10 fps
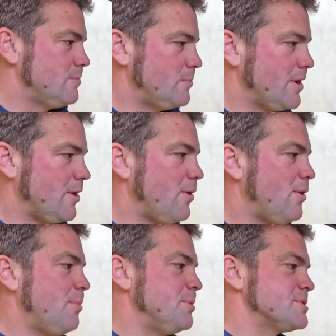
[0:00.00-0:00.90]
we are
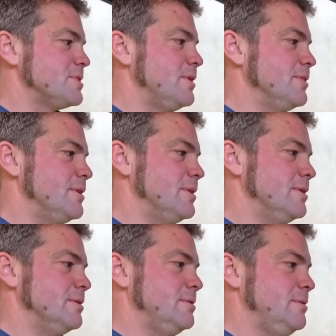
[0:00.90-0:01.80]
almost on
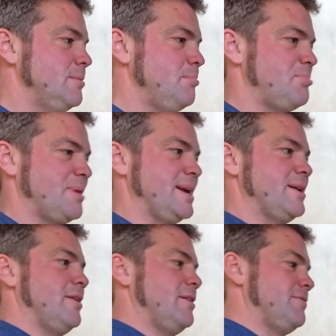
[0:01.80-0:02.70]
the
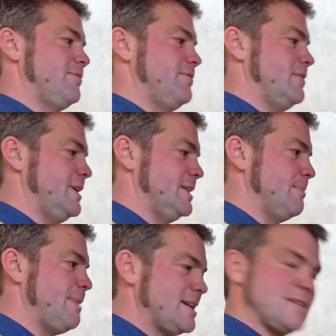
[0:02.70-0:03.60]
brink of
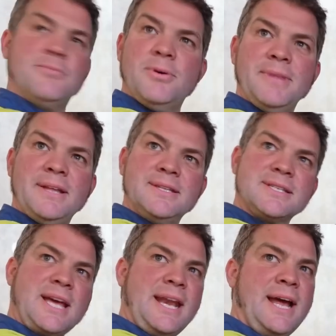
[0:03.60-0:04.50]
the maximum that
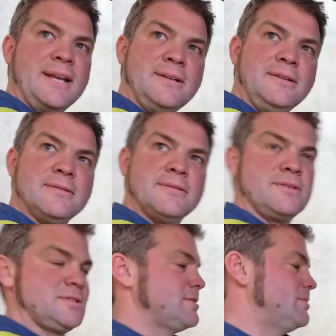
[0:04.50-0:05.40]
this can handle.
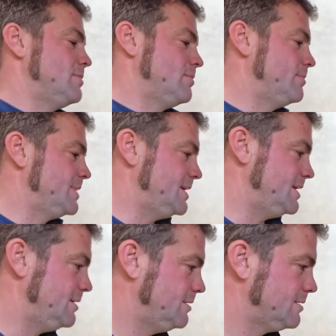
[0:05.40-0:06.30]
So
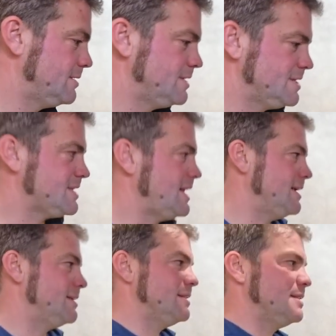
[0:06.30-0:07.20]
we
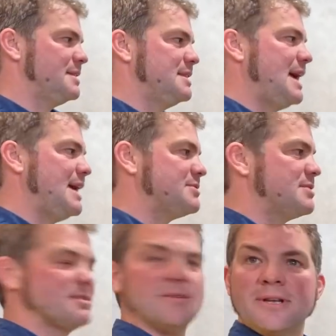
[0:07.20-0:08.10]
said the
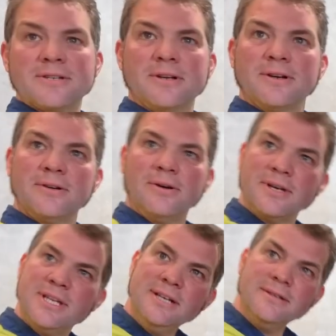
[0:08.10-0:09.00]
extra solar is going to go
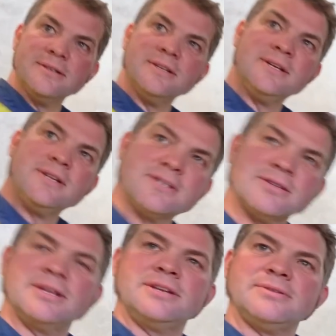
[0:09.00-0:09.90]
on here
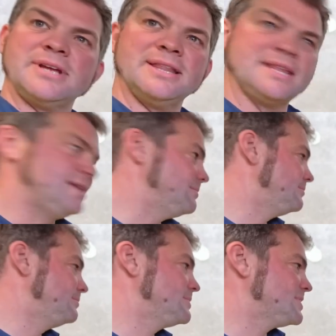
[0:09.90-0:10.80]
so that you can then
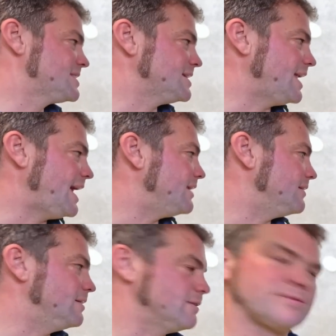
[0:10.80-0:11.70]
still add
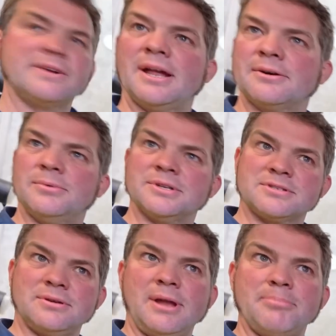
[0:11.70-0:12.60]
a 300 watt
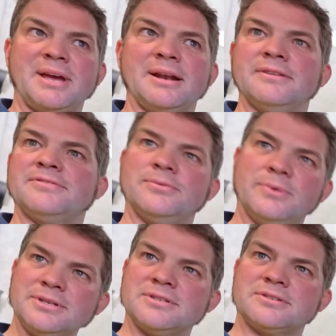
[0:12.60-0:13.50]
solar panel if you
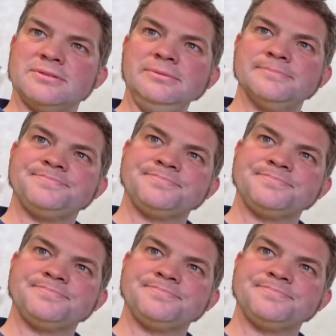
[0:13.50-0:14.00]
wanted to